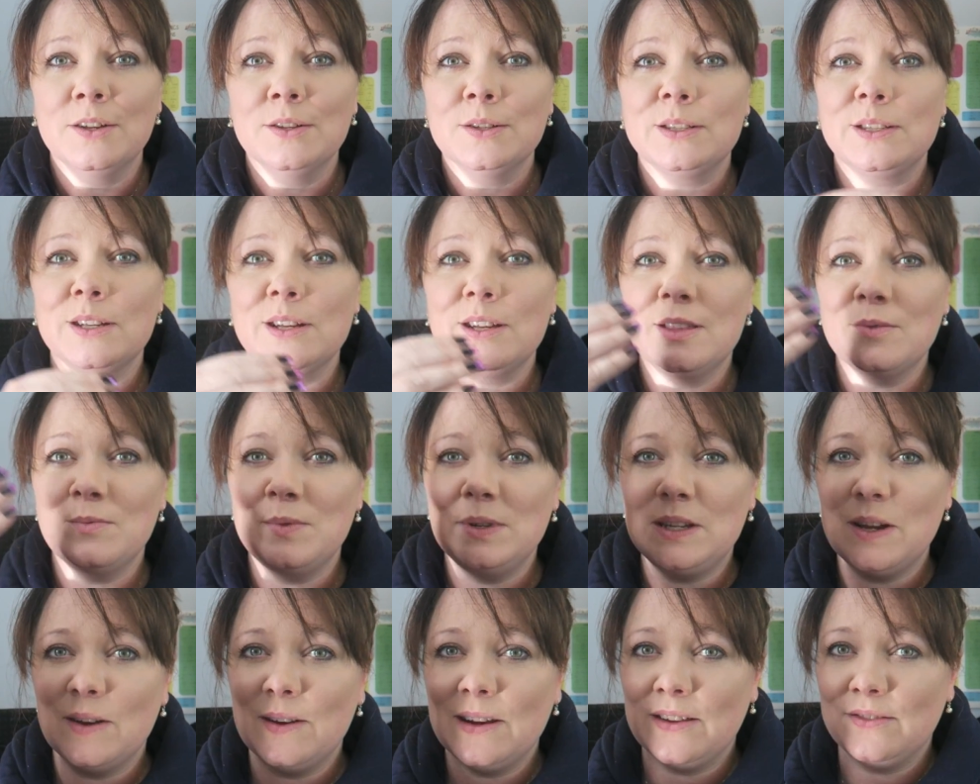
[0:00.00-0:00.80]
so that
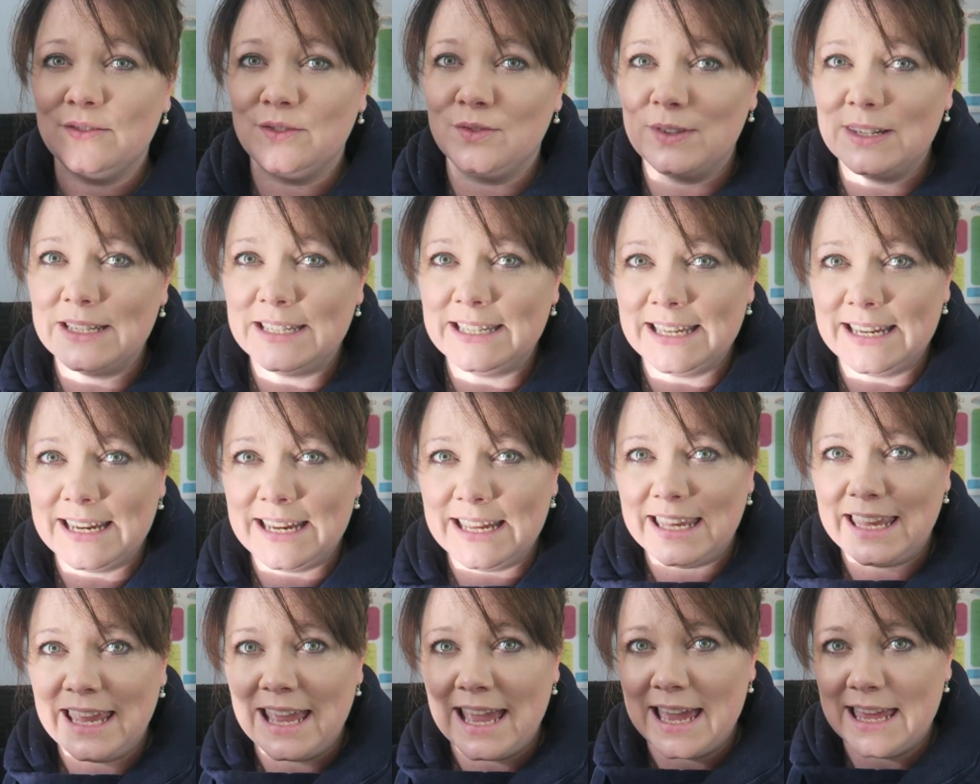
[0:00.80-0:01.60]
we don't have to resit
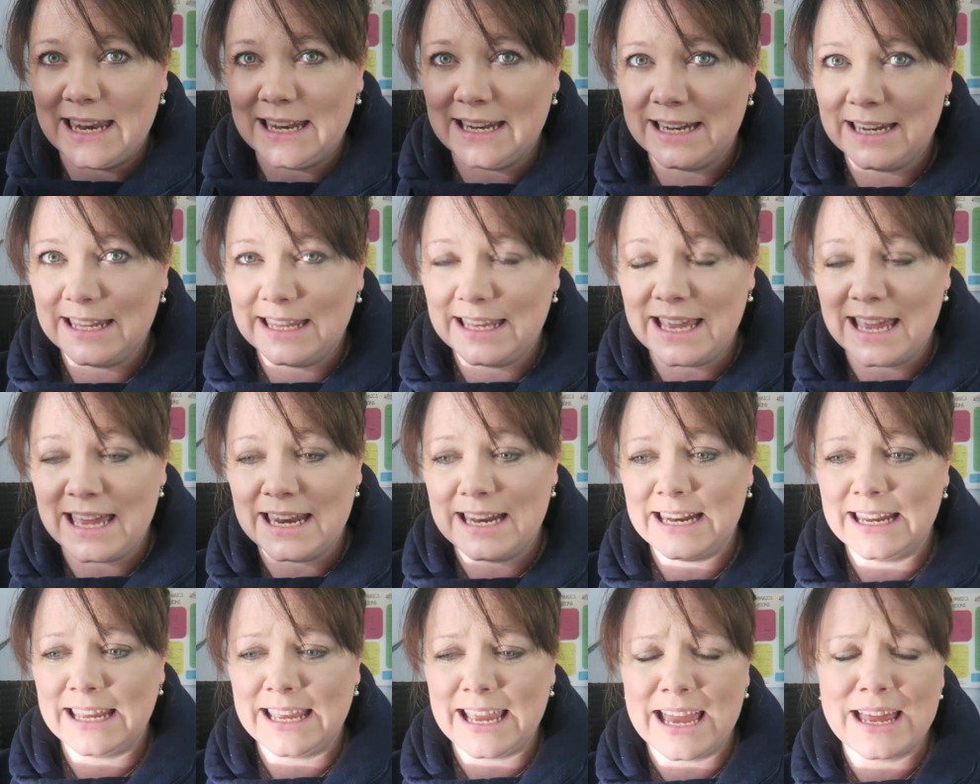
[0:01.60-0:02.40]
again and
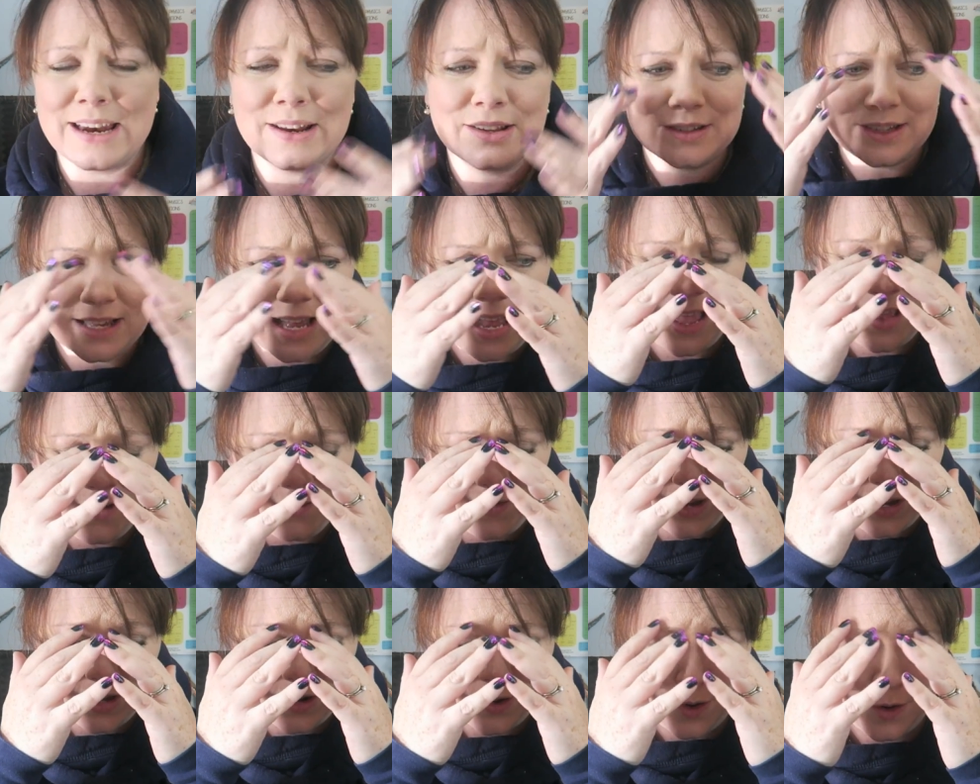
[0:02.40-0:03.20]
again and again. Because I
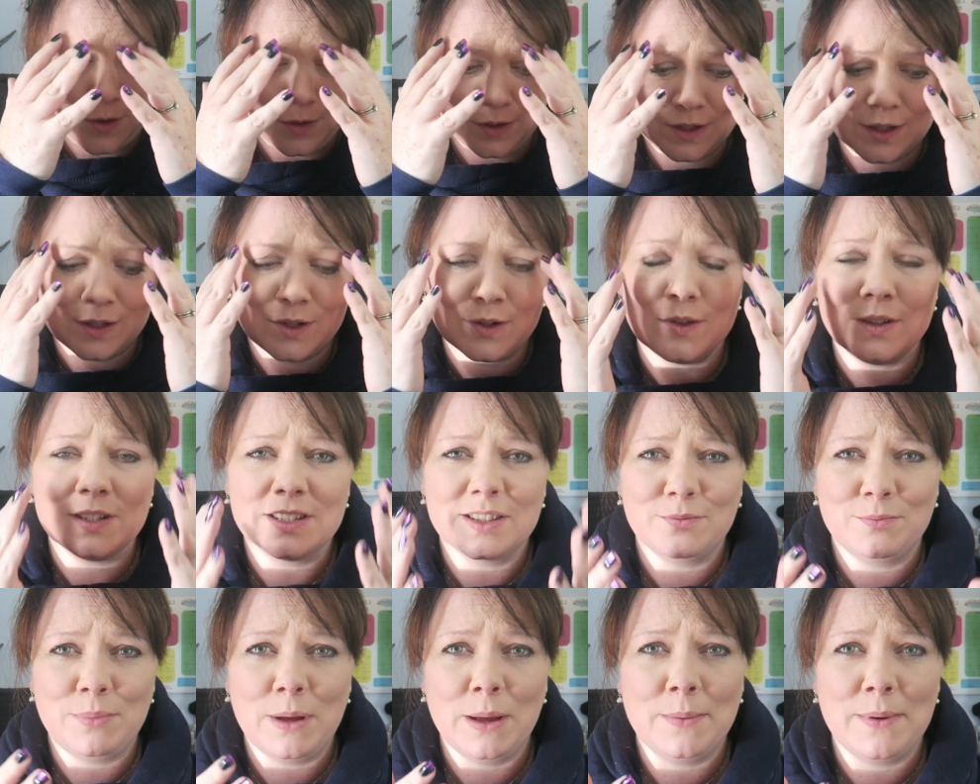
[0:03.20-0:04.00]
have heard horror
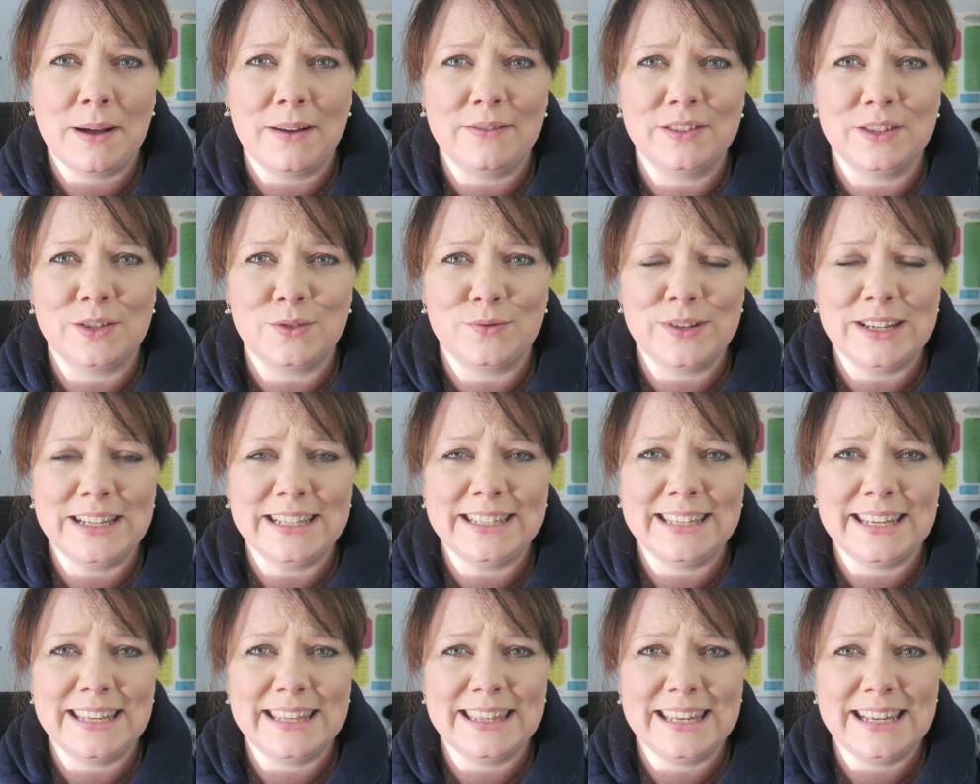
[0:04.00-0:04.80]
stories of people having to
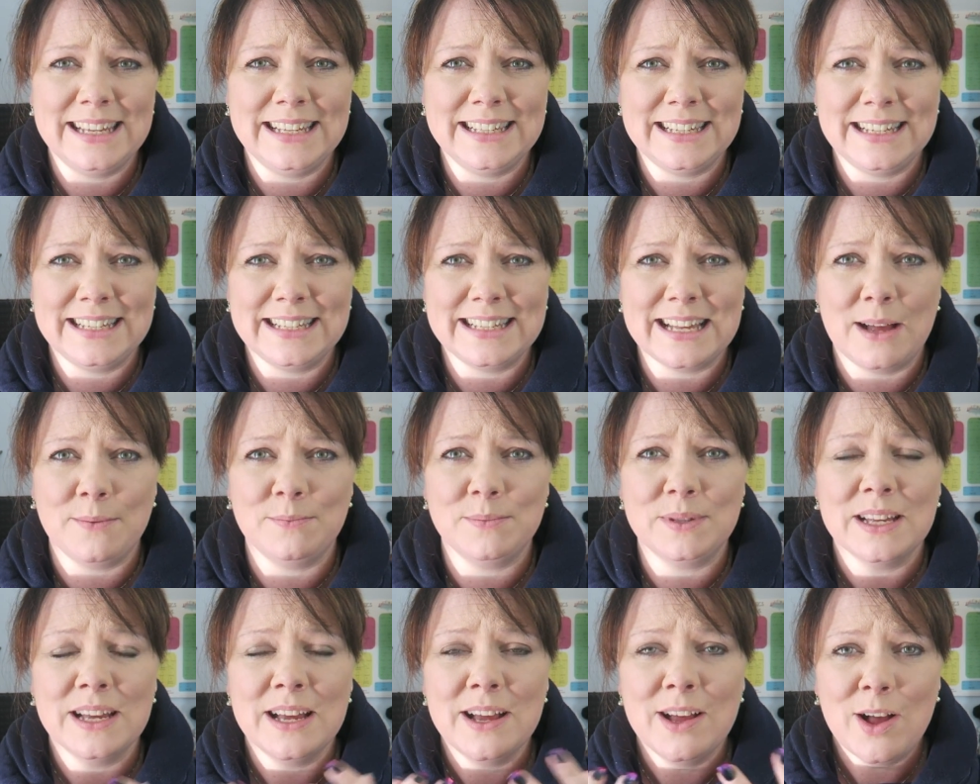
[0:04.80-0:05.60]
resit these
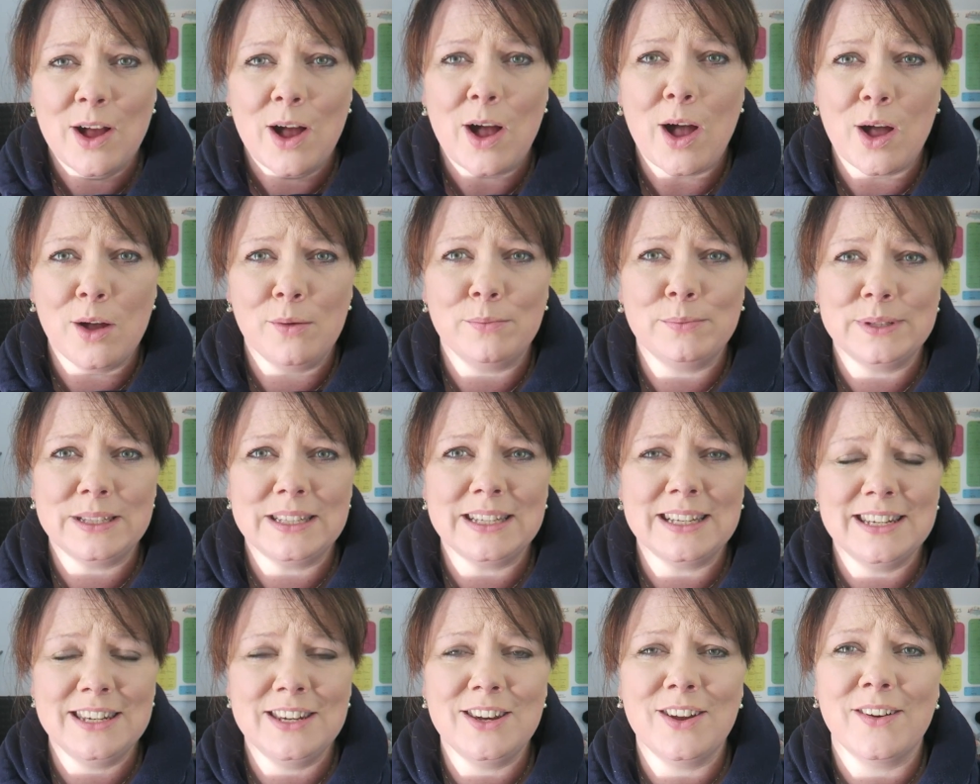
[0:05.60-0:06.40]
exams up
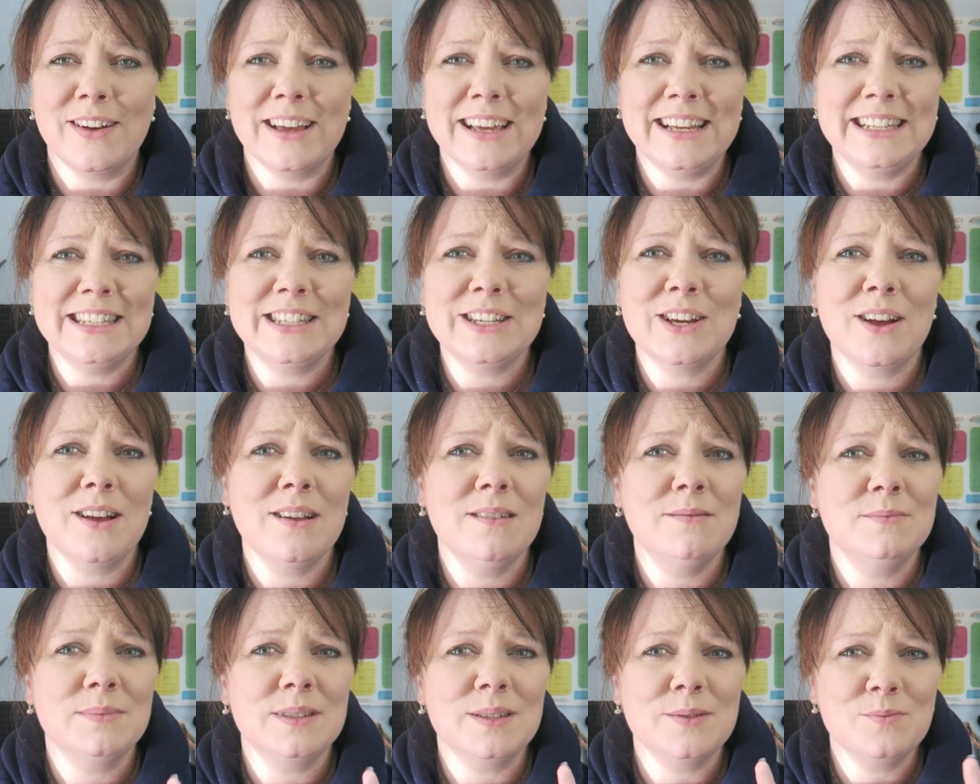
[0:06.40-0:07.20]
to nine
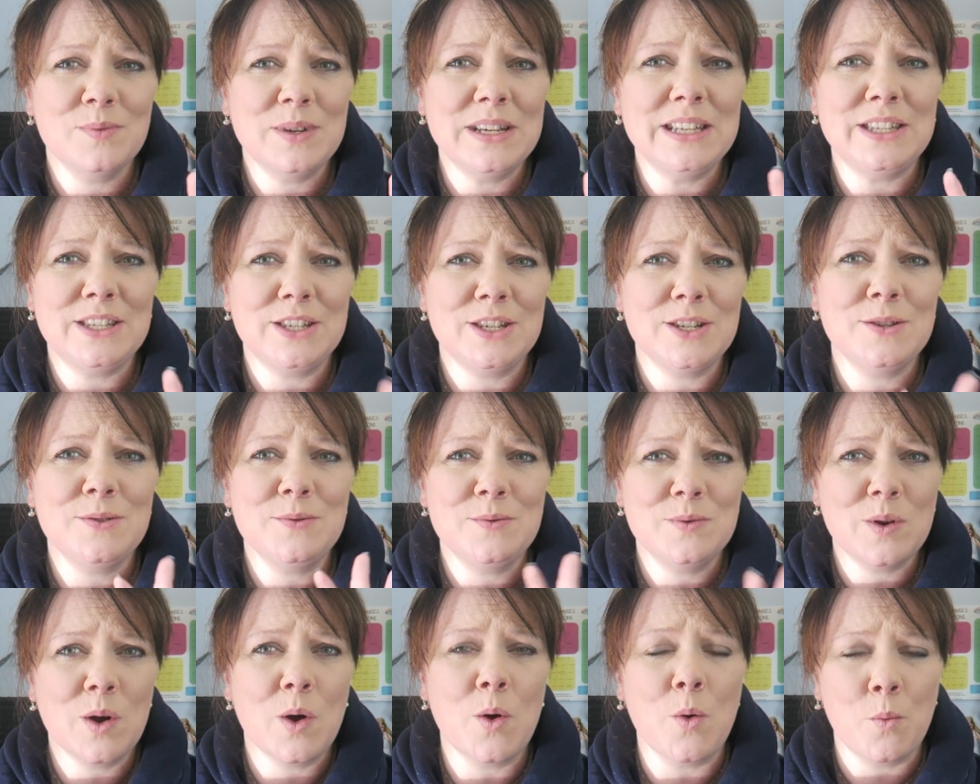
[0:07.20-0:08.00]
times, and we
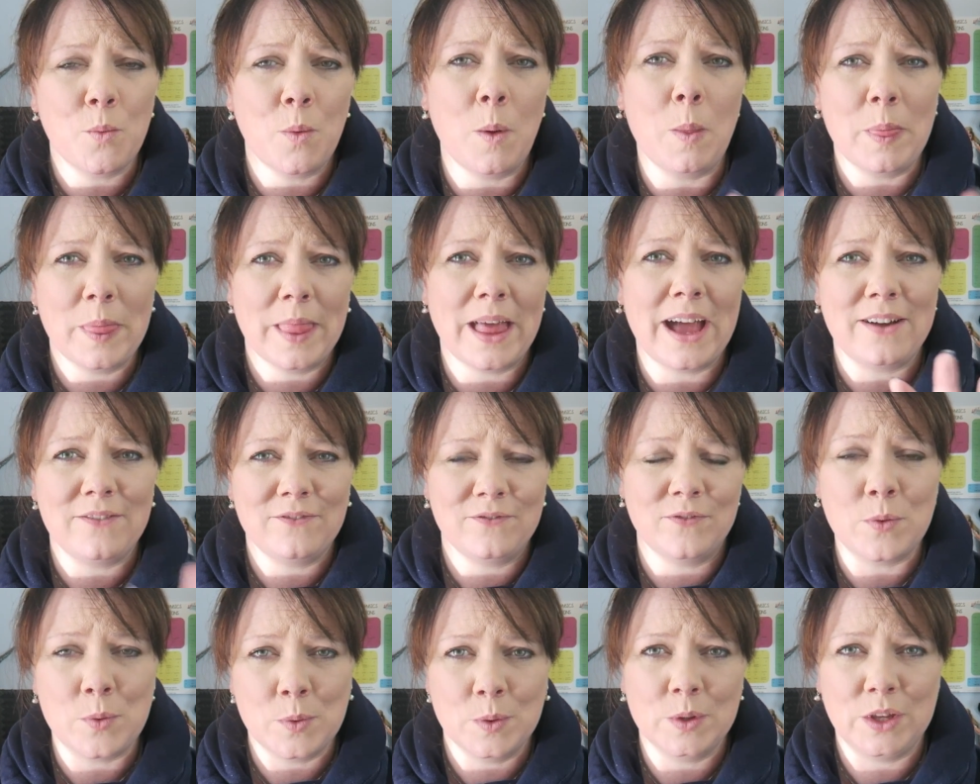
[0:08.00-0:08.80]
do not want that
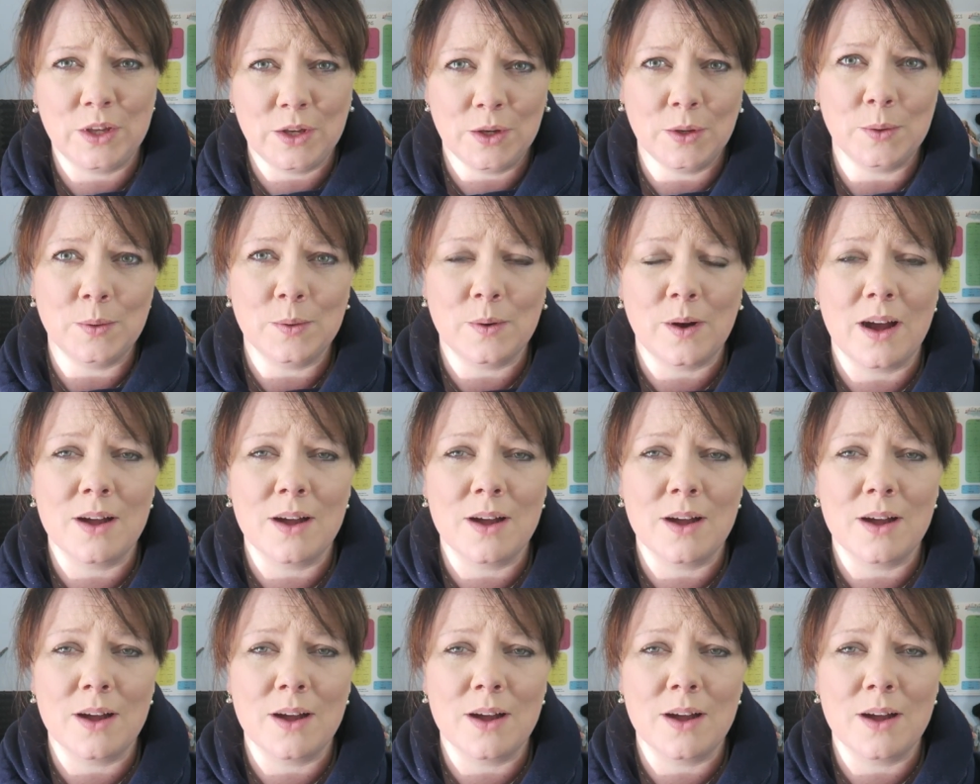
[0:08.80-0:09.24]
for you.